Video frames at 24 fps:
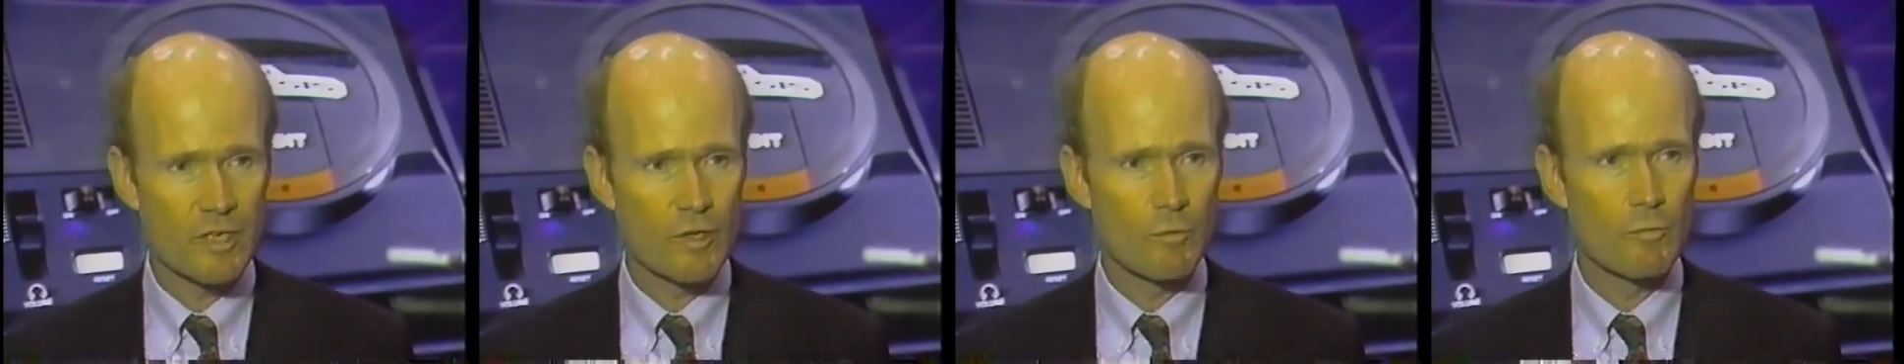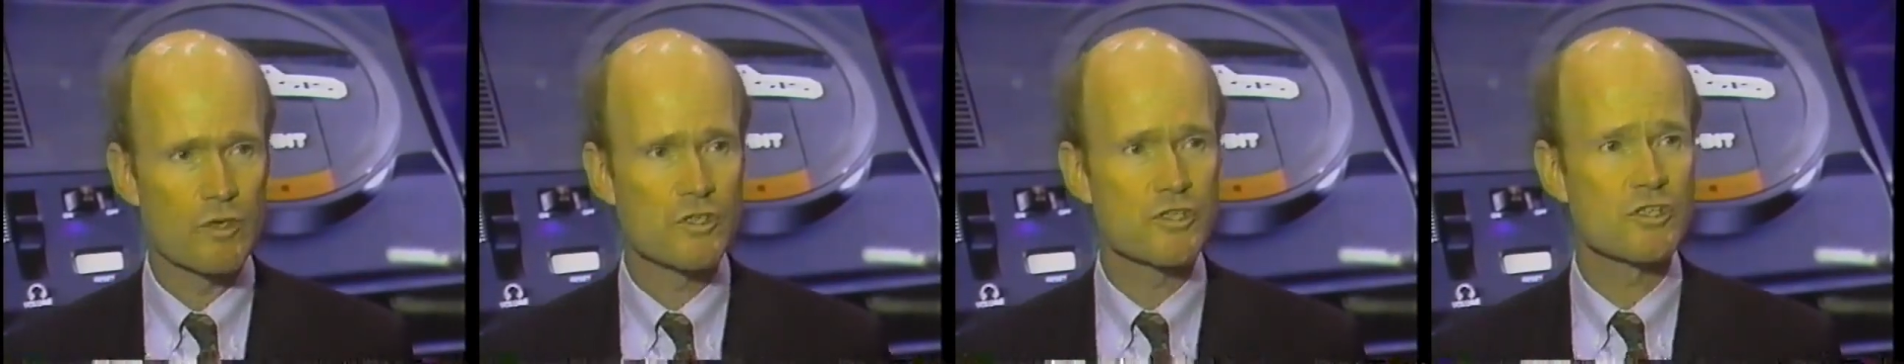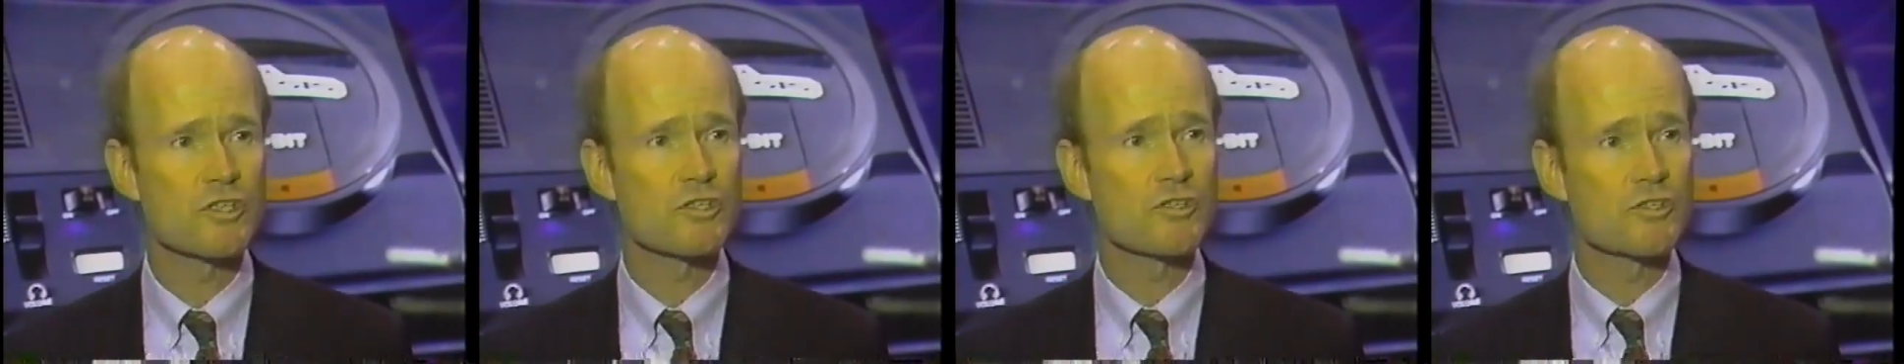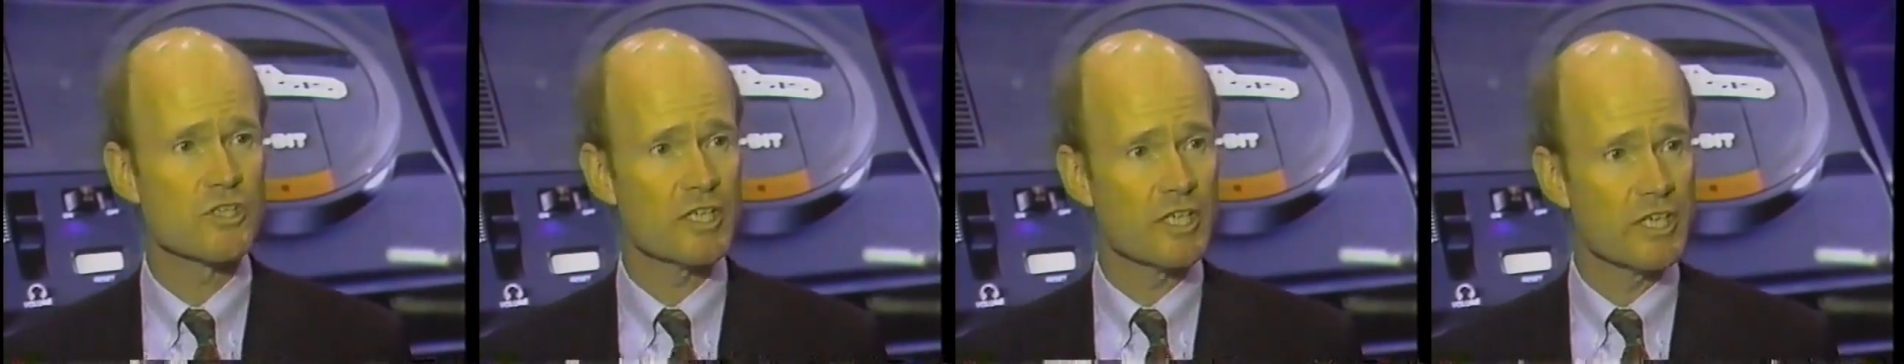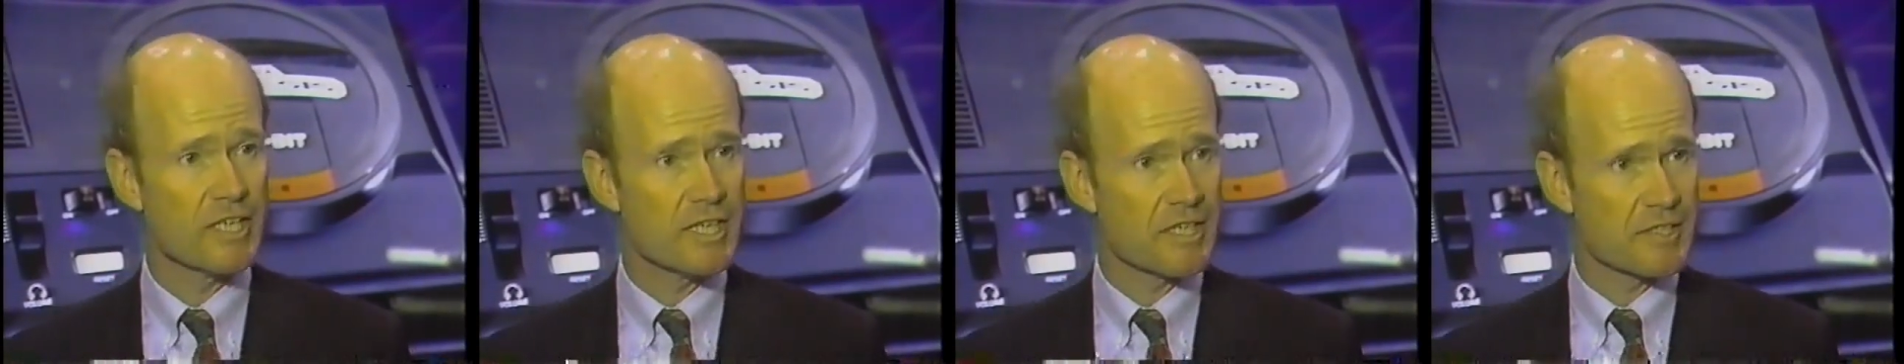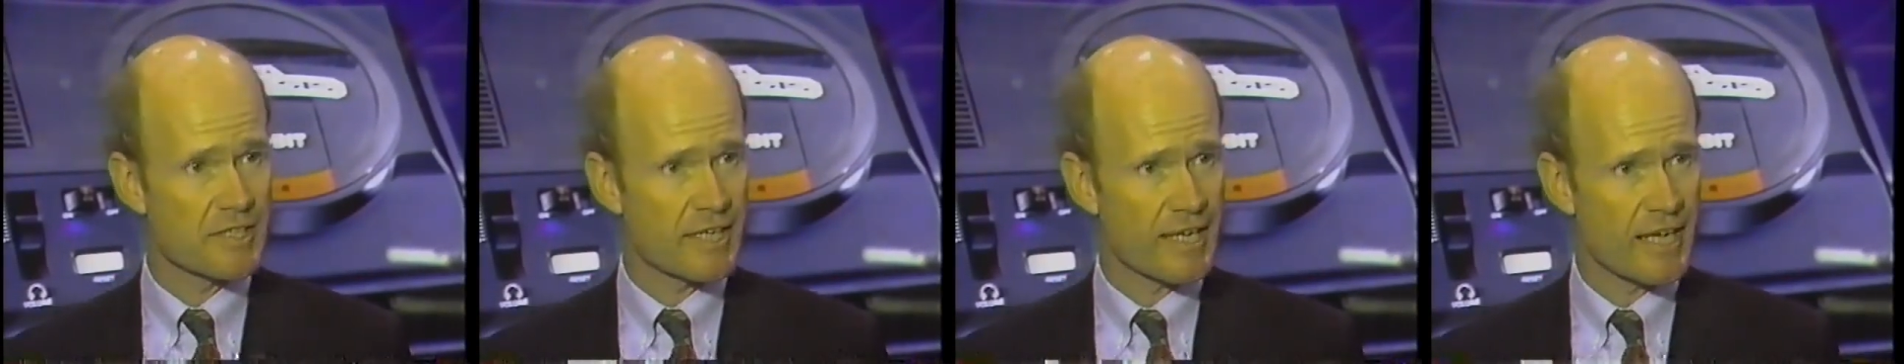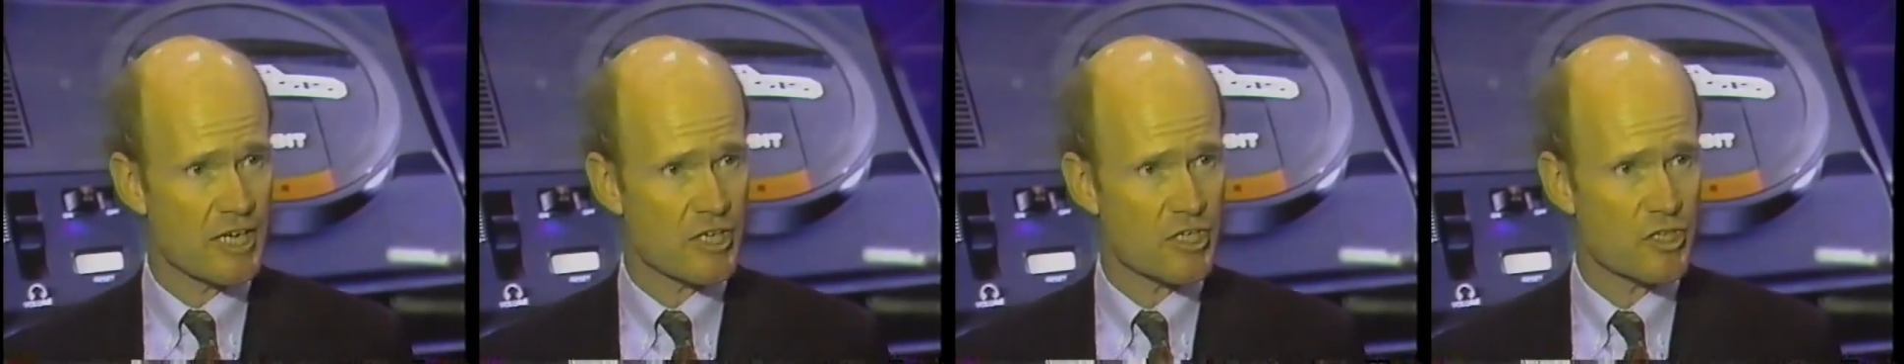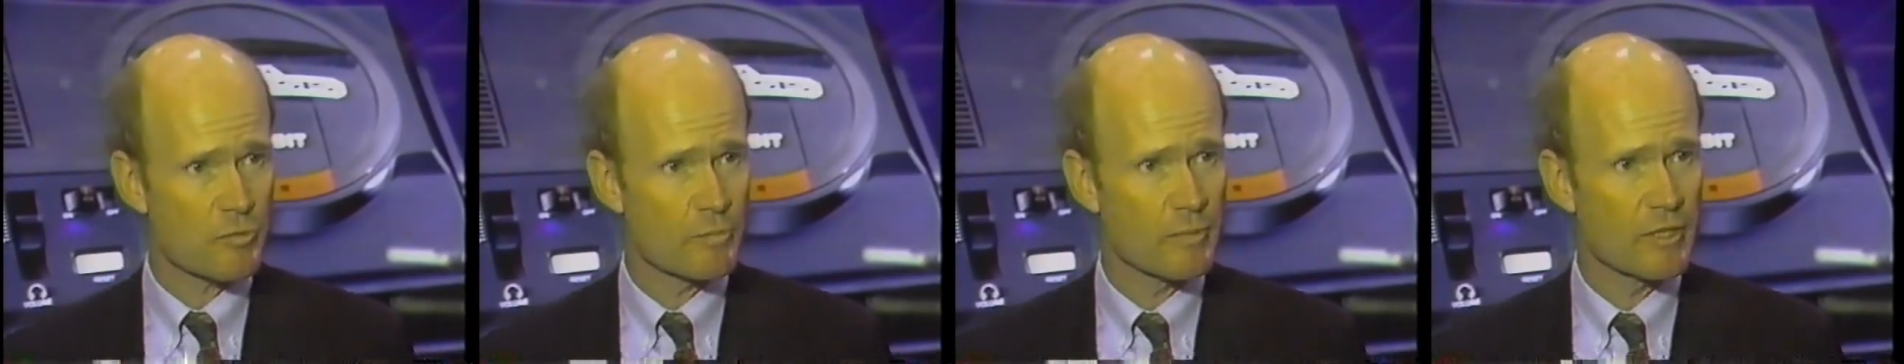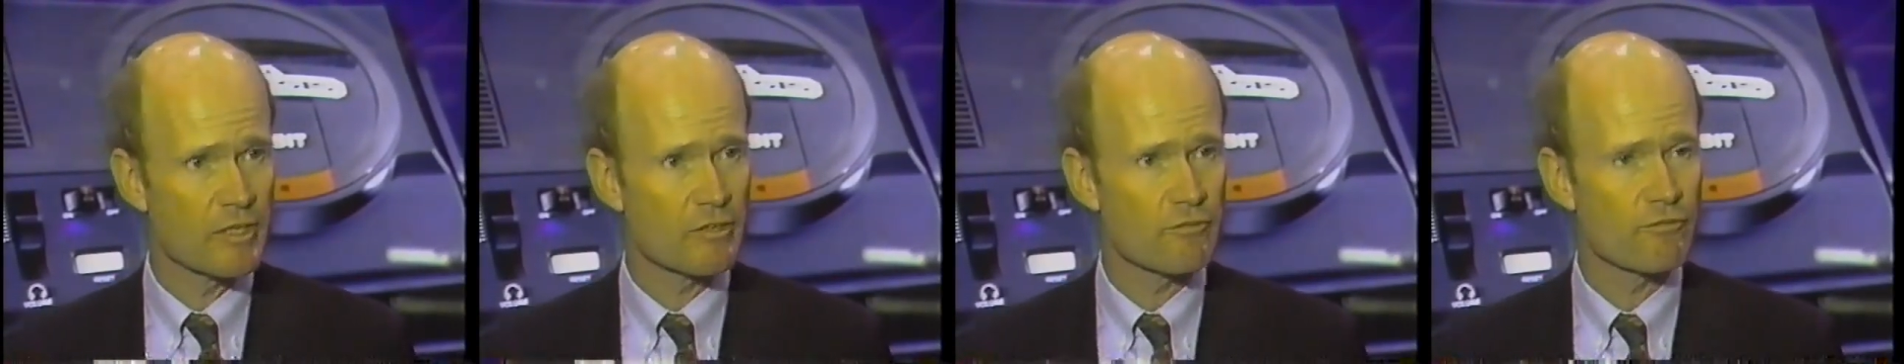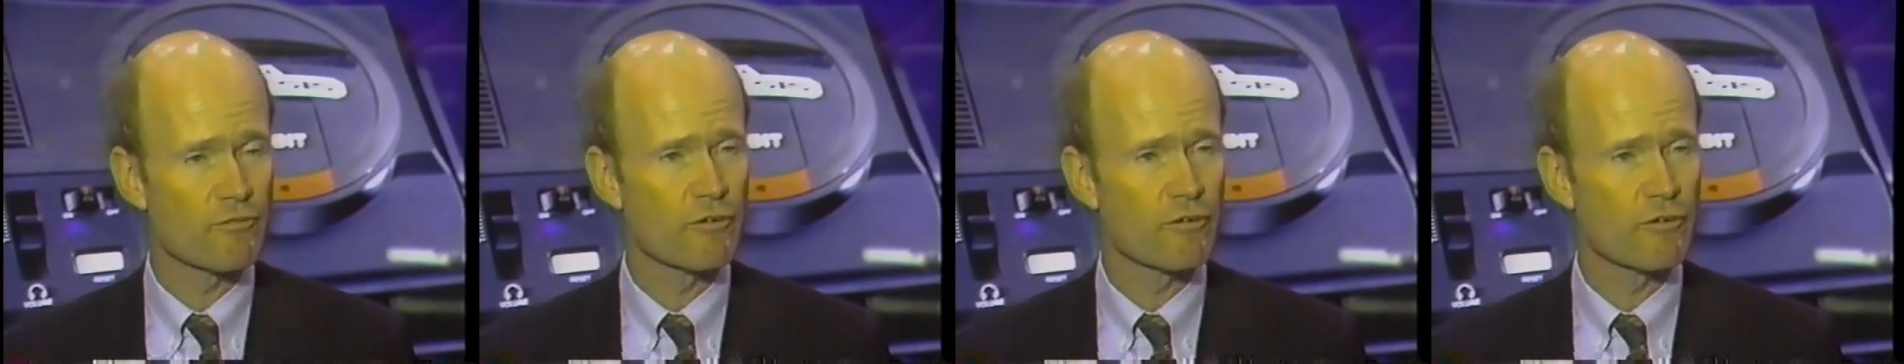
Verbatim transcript: which is a CD attachment